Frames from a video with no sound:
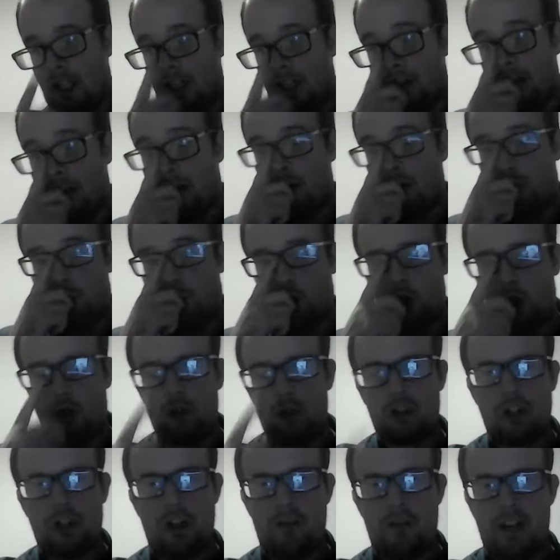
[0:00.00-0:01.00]
And then, of
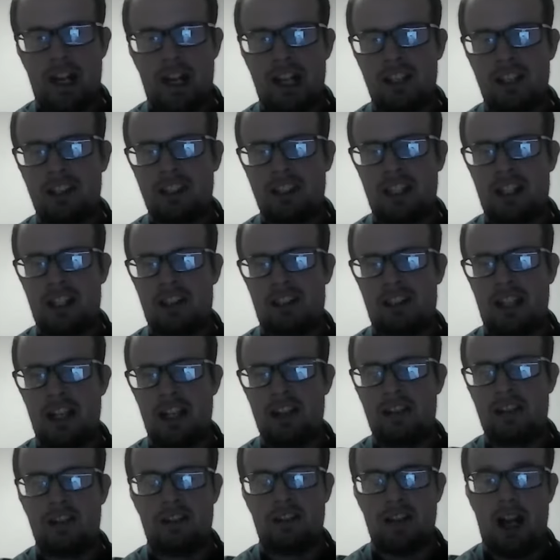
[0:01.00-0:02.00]
course, uh, the last six
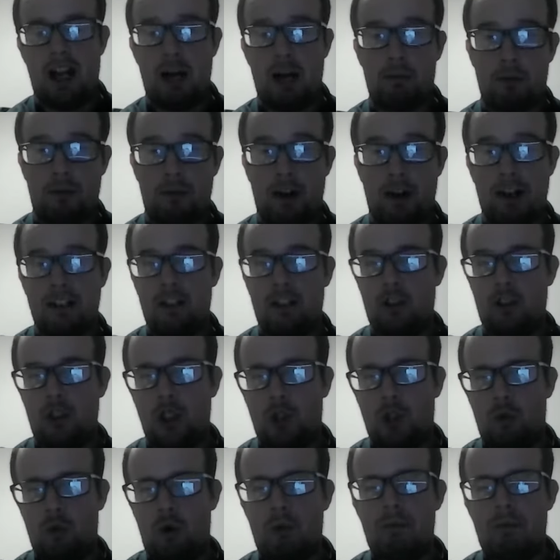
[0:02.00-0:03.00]
seasons now, providing you do
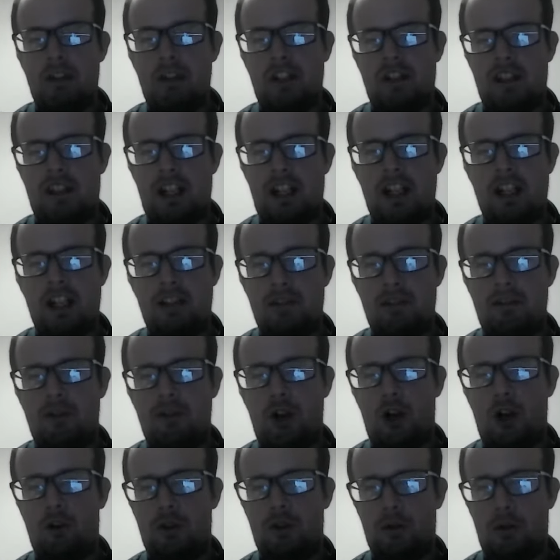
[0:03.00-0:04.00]
go up this season, have
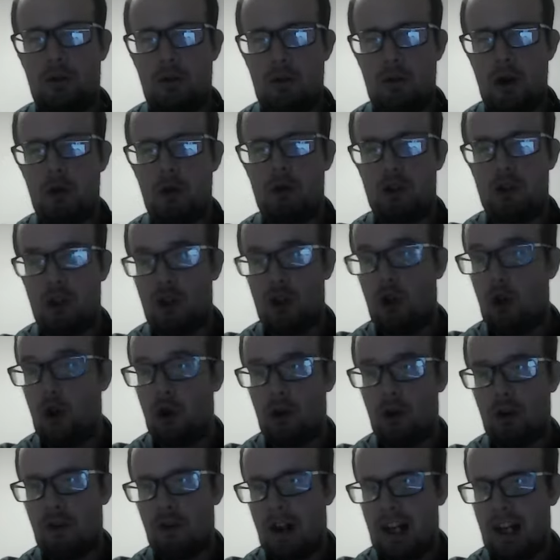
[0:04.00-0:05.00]
involved a promotion
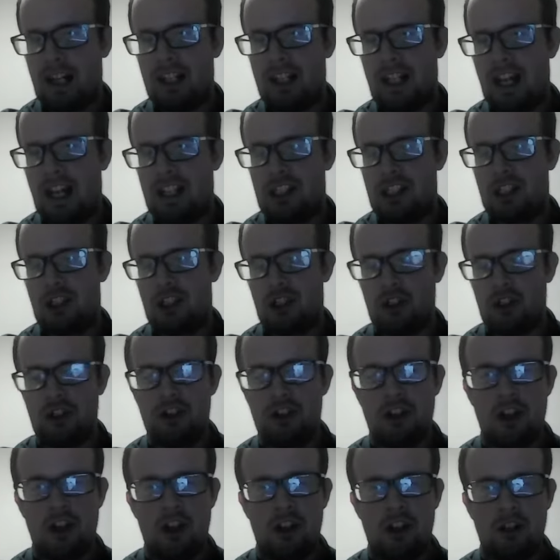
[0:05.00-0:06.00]
or a
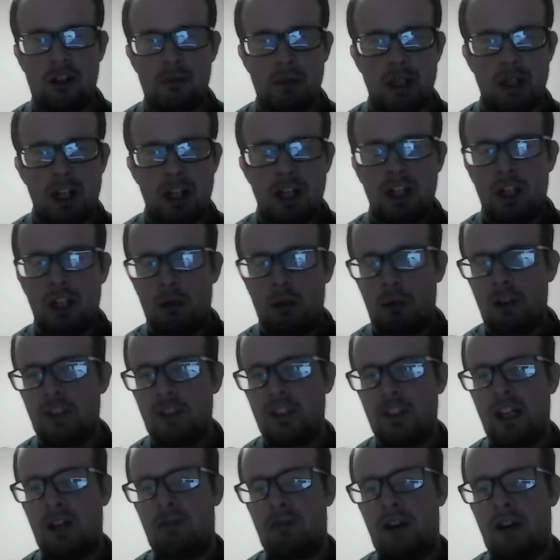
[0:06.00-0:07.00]
relegation. Um, what's
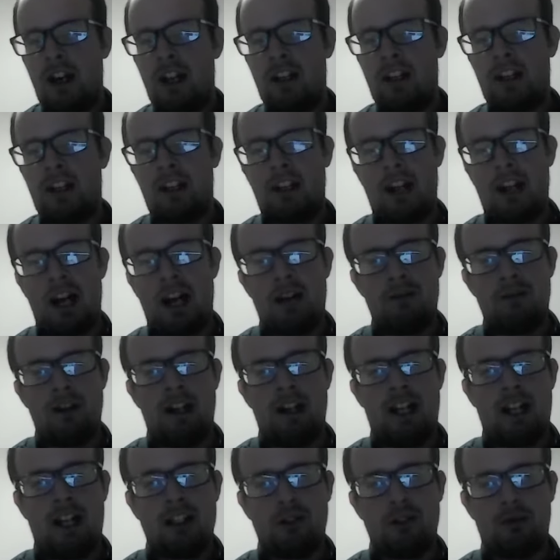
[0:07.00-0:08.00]
that right like
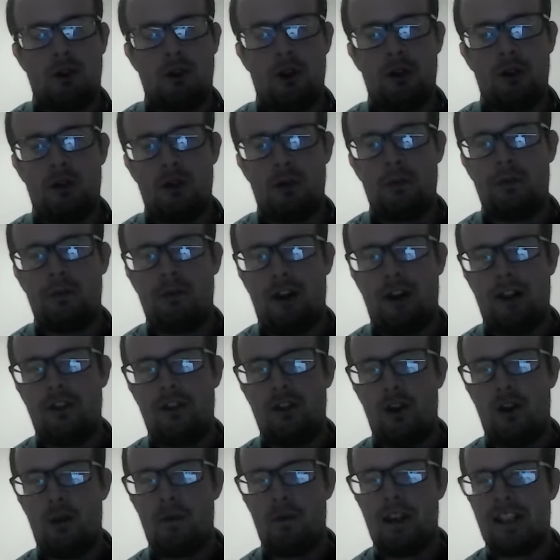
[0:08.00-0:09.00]
really as a Rotherham fan
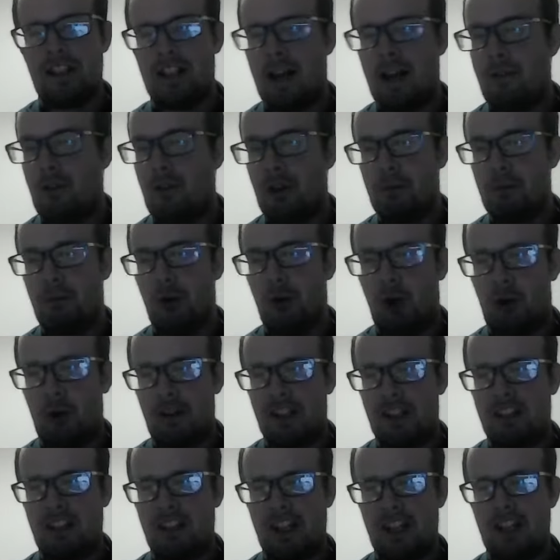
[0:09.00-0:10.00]
though? I mean, it's never a
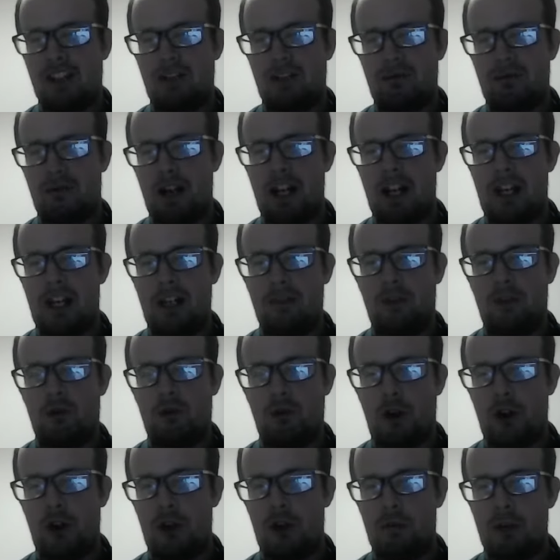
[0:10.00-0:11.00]
boring season really for
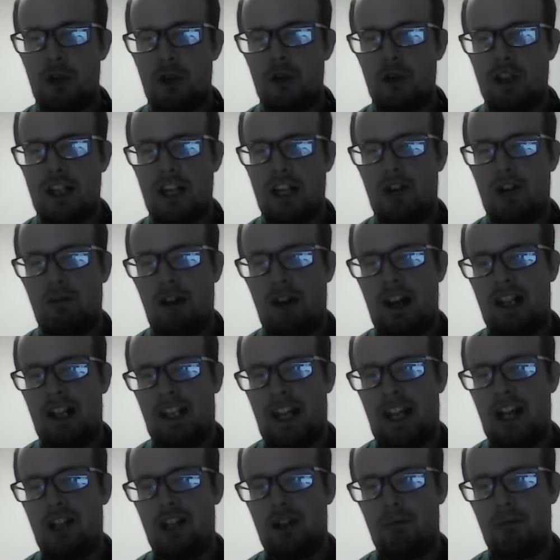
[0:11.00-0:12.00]
Rotherham, usually in a
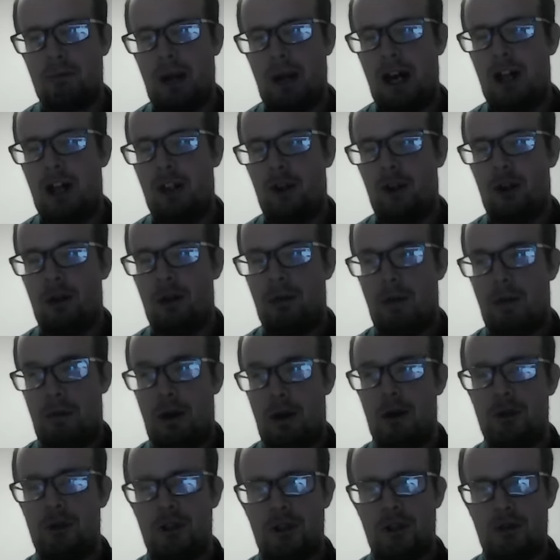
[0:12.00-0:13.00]
relegation battle or a
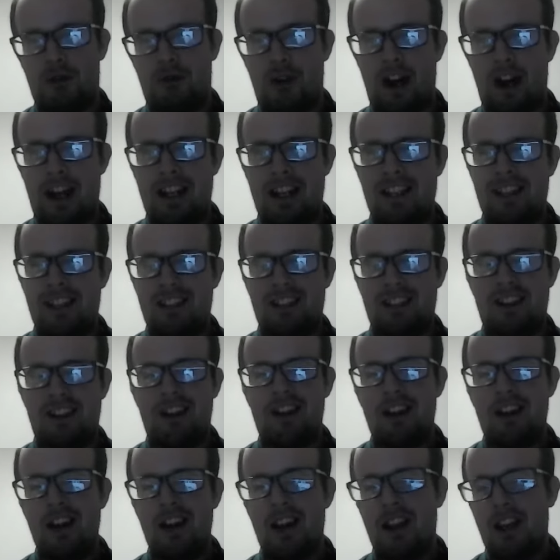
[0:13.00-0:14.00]
promotion race. Uh,
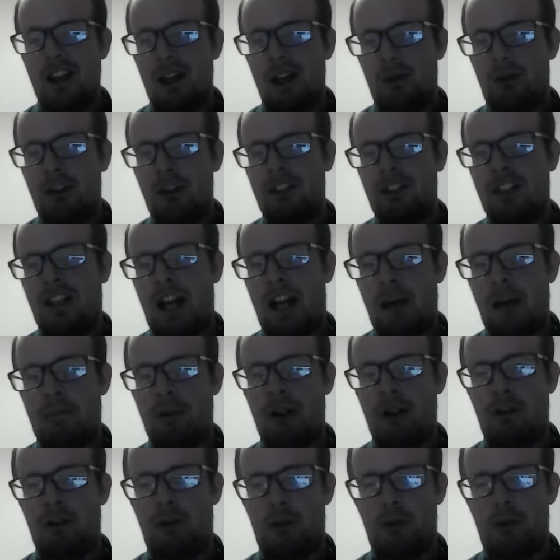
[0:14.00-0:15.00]
what's it like
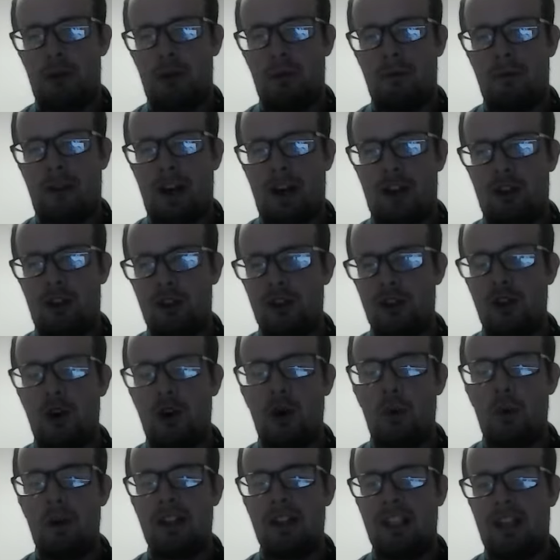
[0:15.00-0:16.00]
being a Rotherham fan? Does it
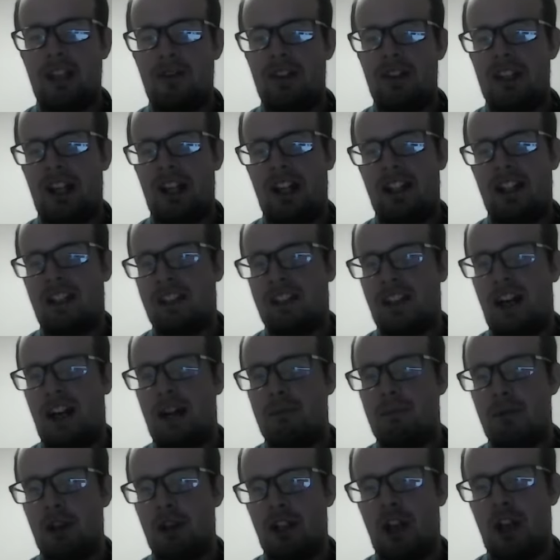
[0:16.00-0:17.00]
always give you that
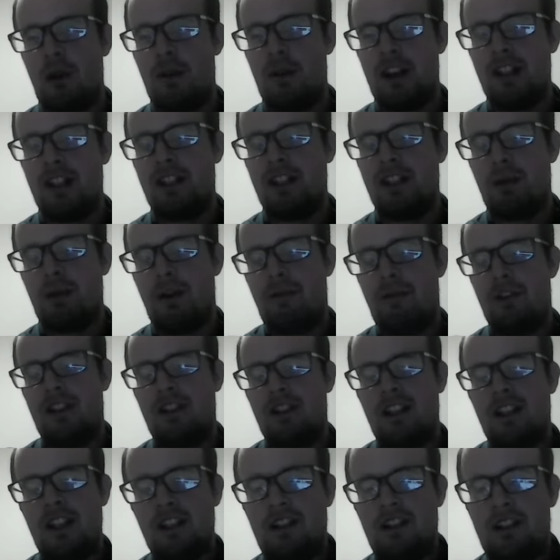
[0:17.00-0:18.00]
excitement going into every
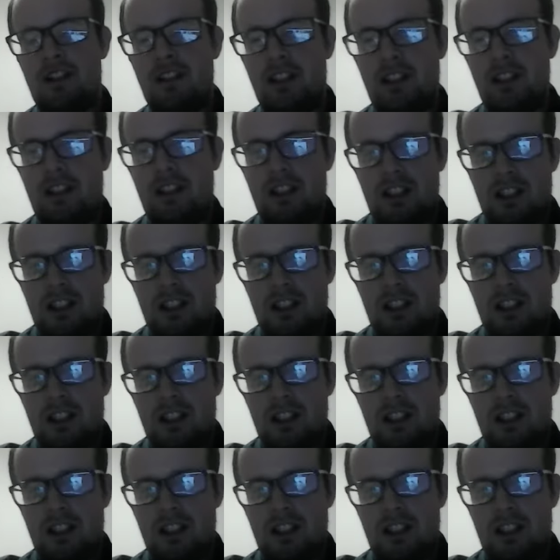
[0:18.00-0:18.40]
season?